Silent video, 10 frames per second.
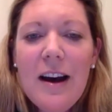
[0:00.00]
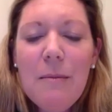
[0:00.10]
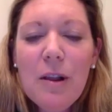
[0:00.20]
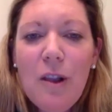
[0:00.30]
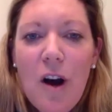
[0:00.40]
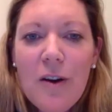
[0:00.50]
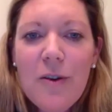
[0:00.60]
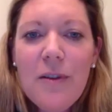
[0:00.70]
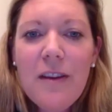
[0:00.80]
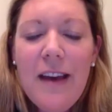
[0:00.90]

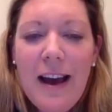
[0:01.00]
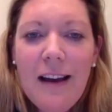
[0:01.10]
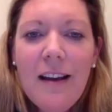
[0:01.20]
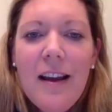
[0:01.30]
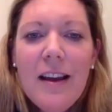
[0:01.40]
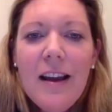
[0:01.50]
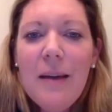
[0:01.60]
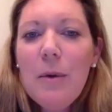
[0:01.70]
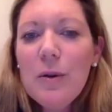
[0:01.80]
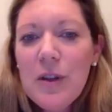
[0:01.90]
longer than that.
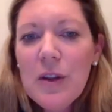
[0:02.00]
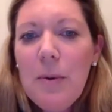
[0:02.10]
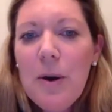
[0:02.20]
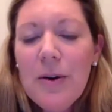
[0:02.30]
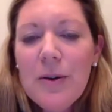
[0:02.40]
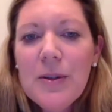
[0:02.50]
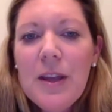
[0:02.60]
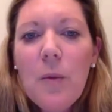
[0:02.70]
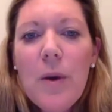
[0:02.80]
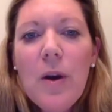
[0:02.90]
And most of the partners
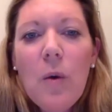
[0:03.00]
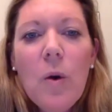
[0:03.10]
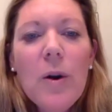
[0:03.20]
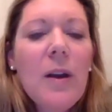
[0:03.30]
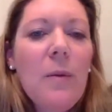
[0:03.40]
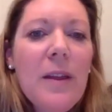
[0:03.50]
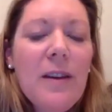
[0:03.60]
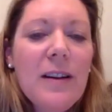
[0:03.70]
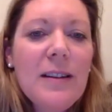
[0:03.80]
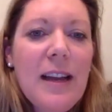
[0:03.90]
that we are working with
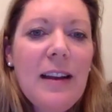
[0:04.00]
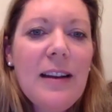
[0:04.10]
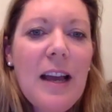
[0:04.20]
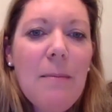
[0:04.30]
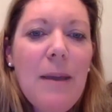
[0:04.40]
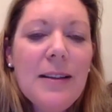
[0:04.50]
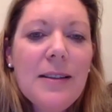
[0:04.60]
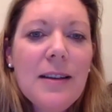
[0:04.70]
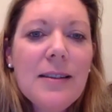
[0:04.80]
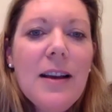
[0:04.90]
on a day-to-day
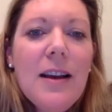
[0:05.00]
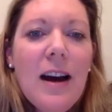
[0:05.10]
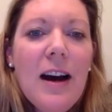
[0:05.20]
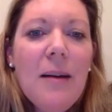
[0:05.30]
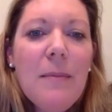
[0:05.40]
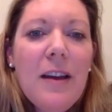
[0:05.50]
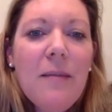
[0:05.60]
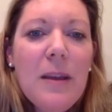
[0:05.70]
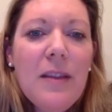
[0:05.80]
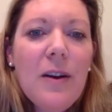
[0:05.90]
basis
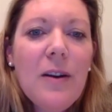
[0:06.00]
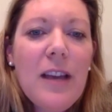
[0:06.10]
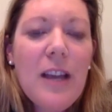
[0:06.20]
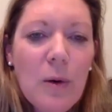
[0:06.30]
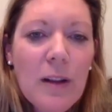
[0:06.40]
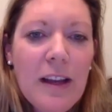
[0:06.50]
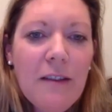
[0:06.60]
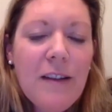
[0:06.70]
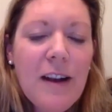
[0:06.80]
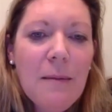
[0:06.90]
have been there equally,
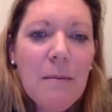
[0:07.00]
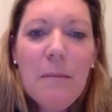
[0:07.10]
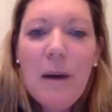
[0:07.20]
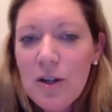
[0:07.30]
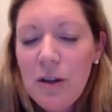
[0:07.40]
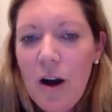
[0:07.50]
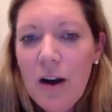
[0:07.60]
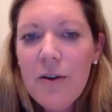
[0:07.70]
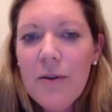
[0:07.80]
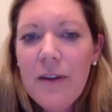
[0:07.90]
if not much
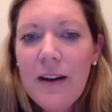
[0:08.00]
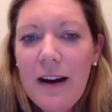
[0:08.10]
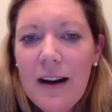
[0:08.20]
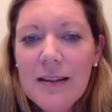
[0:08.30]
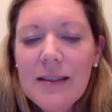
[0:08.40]
longer than us.